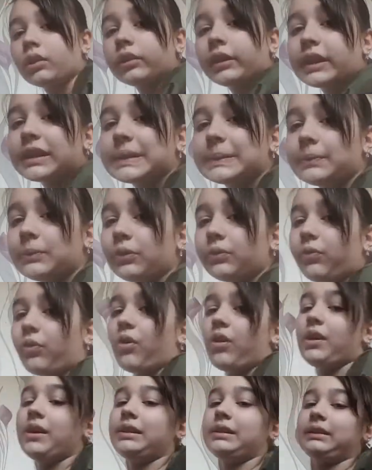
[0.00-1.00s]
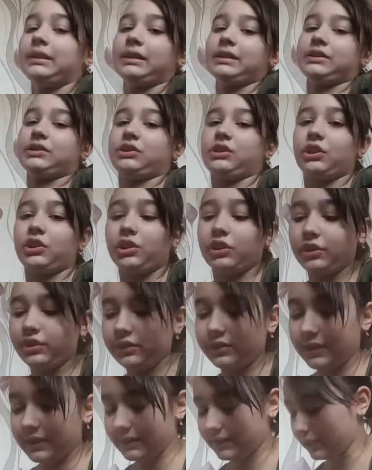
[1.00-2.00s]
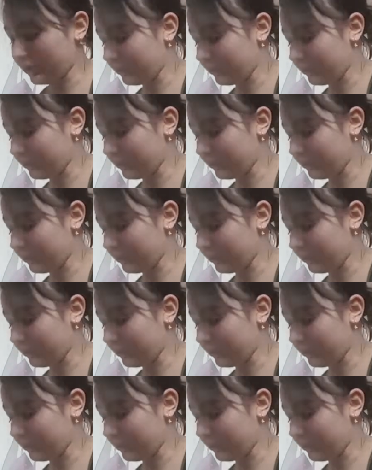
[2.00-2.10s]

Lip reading: let's move on. Let's turn this